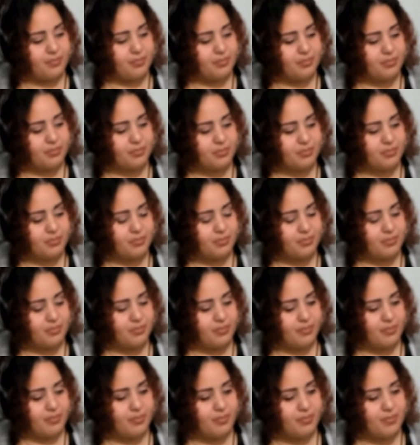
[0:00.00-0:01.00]

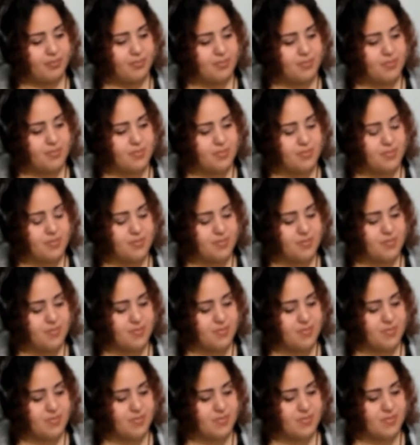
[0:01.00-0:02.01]

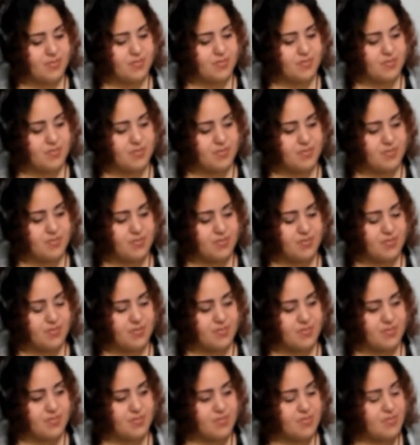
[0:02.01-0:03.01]

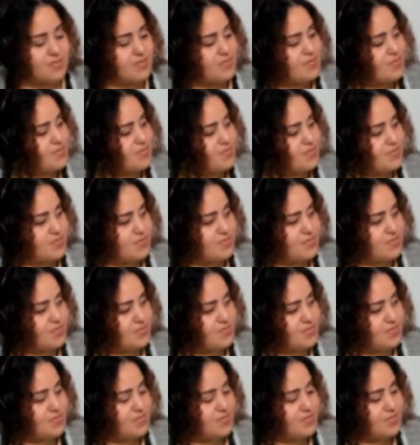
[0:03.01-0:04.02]

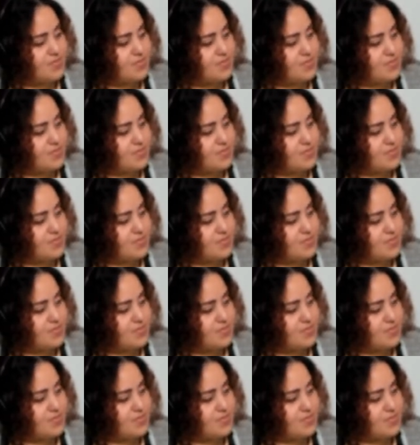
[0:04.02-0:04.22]
[no speech]